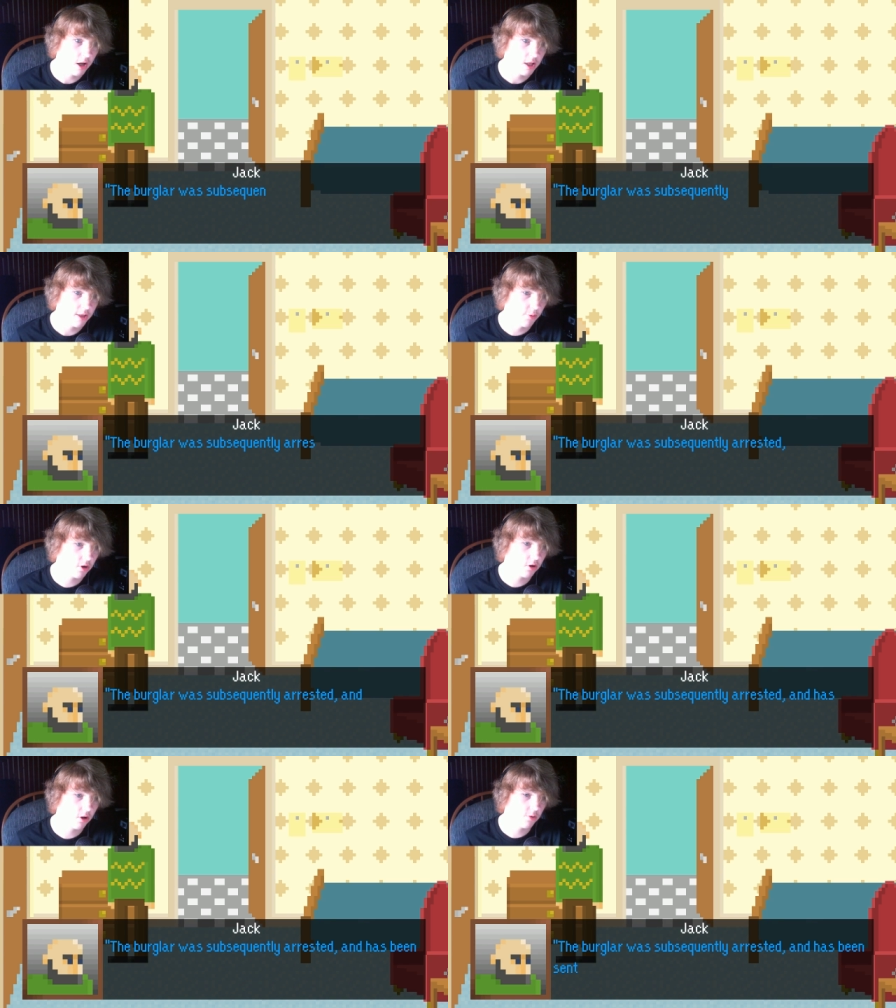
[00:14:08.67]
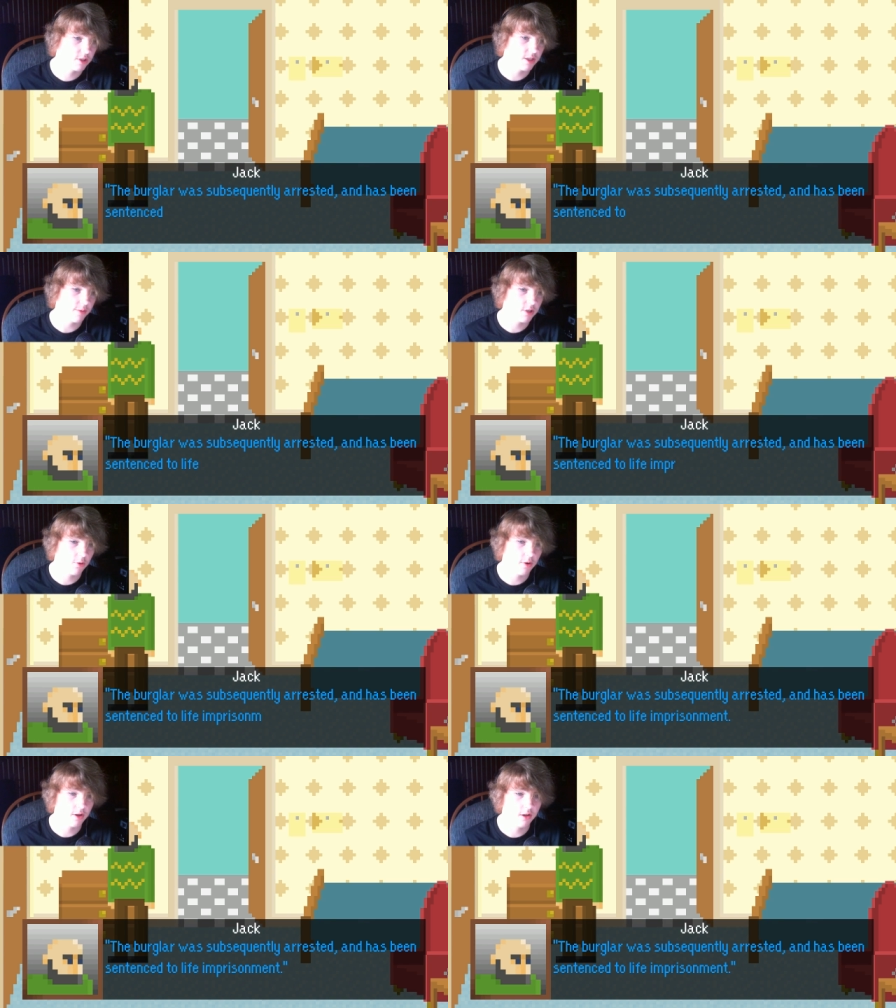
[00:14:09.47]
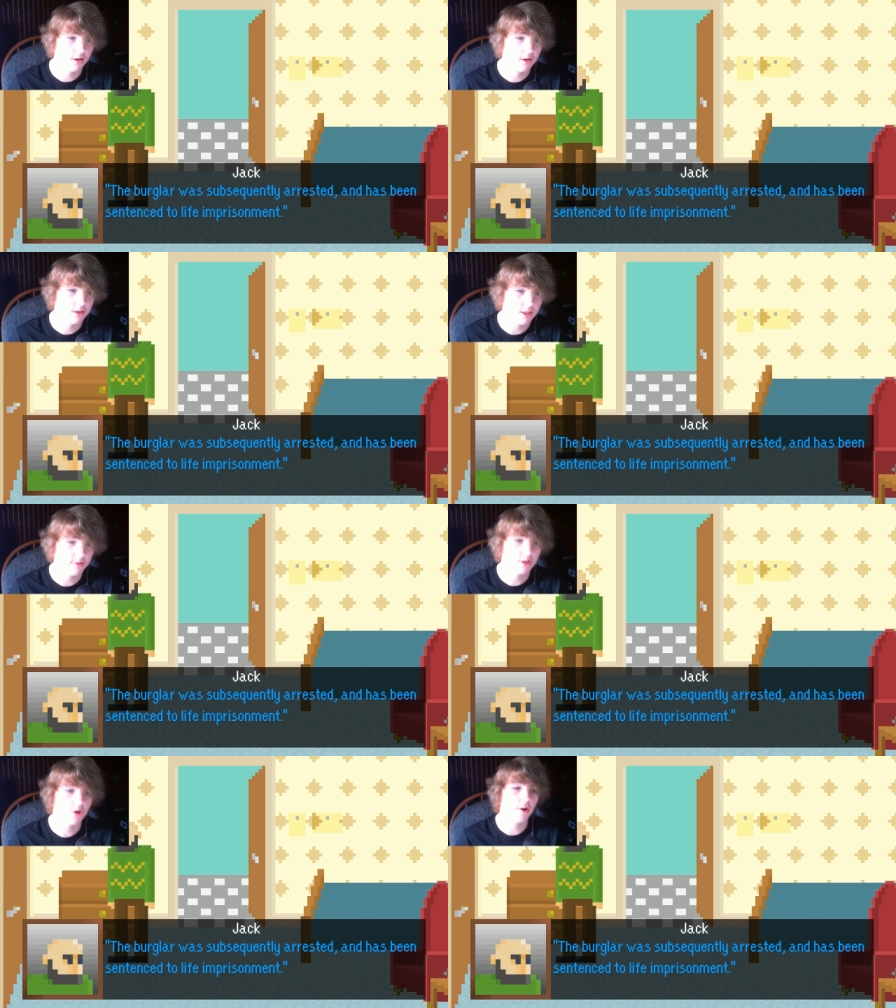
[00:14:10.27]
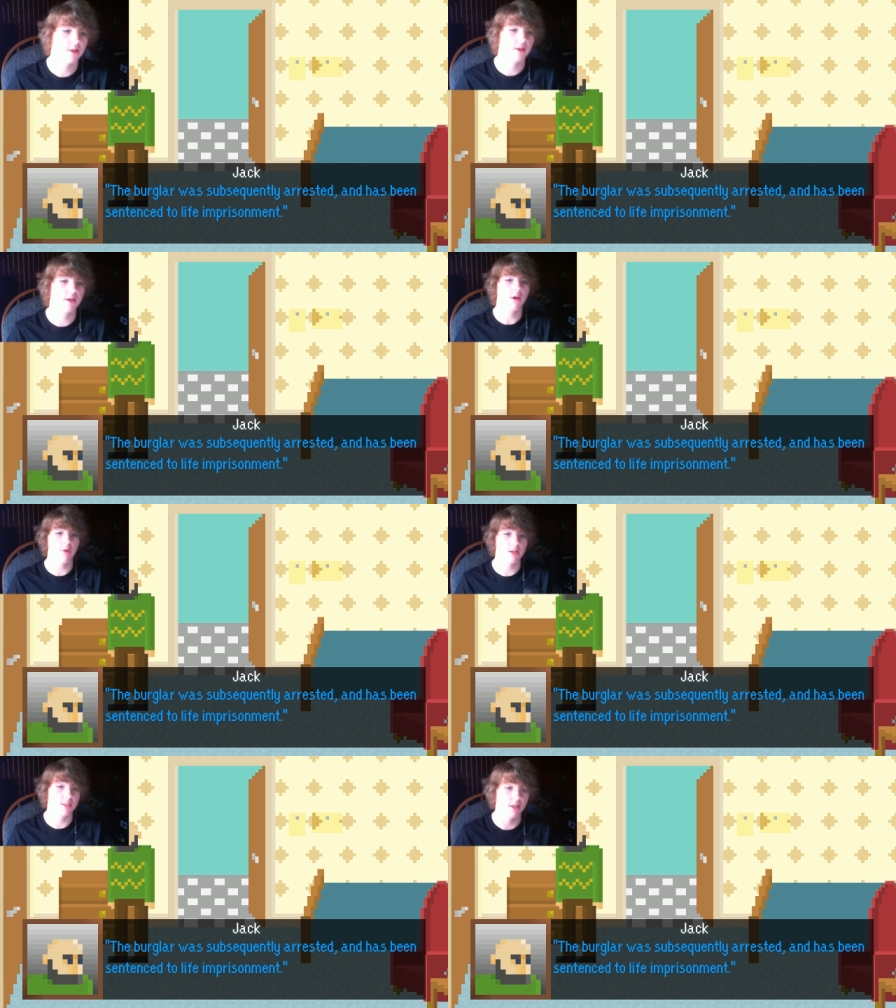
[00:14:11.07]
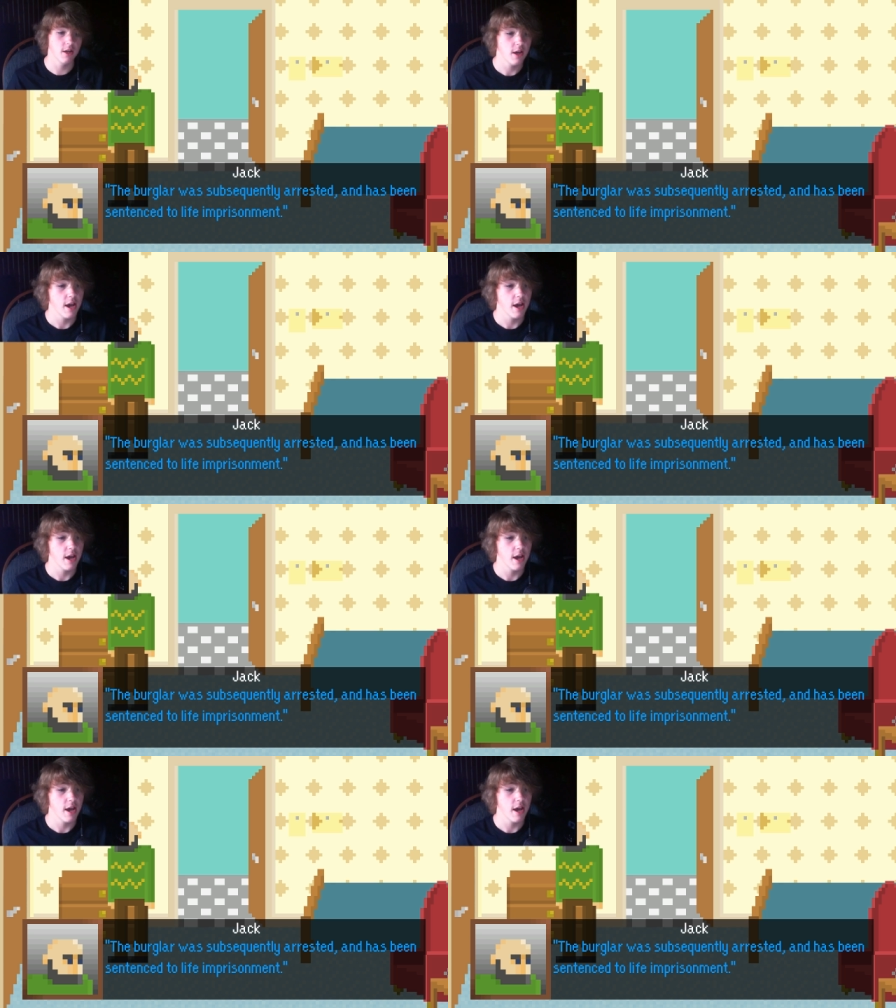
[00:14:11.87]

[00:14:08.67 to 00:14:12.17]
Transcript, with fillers: The burglar was subsequent subsequently arrested